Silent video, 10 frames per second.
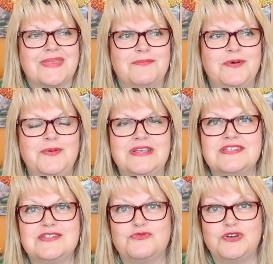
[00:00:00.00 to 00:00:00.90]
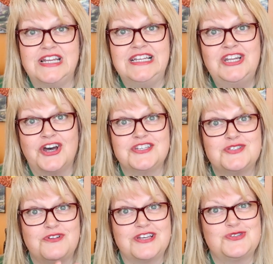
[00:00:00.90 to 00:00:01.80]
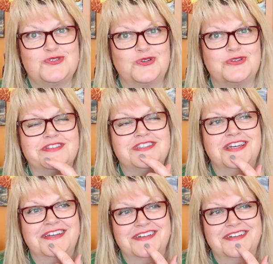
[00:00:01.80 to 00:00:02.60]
But we went to this really nice restaurant.